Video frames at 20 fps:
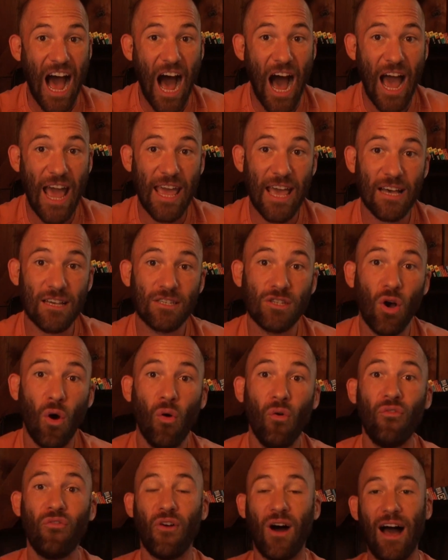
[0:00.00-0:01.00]

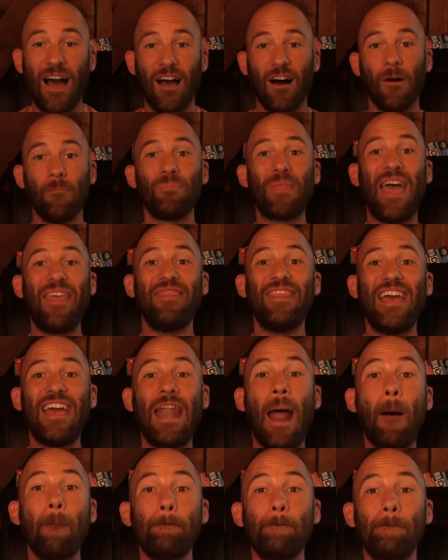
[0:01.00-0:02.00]
ISO file and
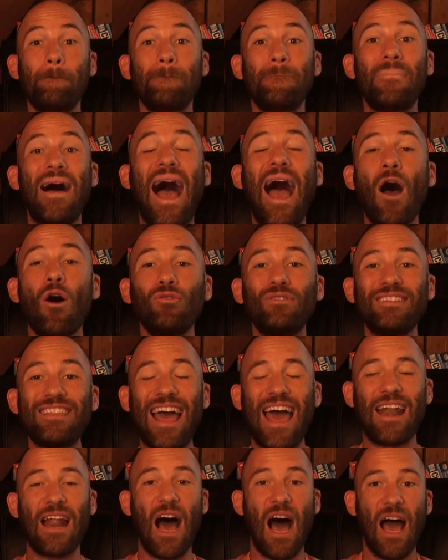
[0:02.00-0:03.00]
then mount
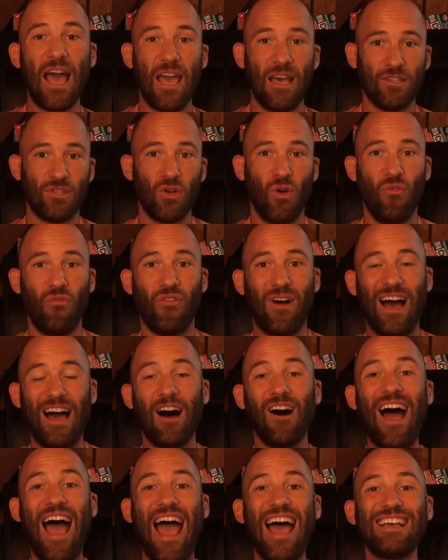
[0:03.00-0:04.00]
that ISO
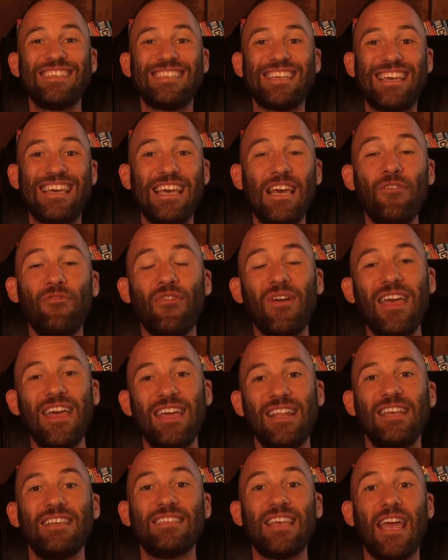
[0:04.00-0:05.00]
file as if
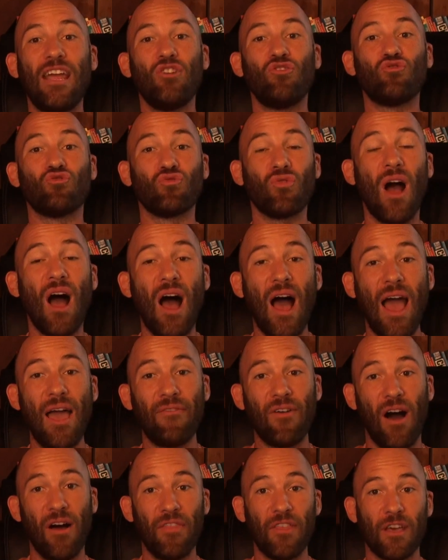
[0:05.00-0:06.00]
it is a
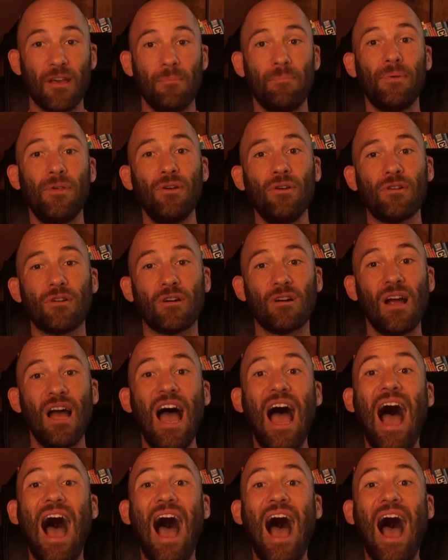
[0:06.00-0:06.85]
drive on the computer